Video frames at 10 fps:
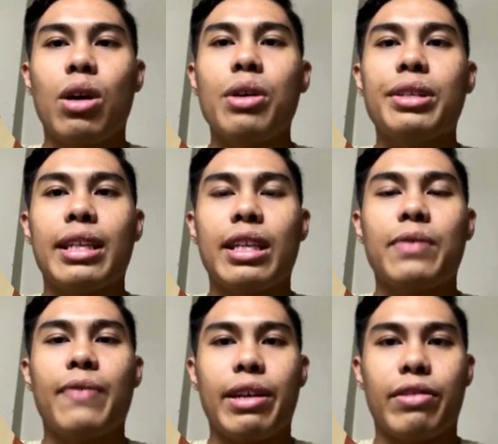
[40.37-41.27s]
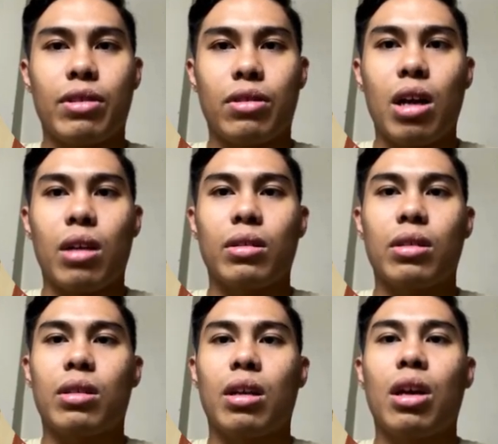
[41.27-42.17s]
or satisfying
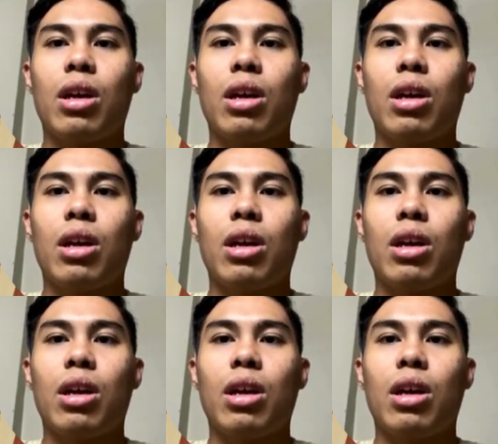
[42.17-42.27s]
results.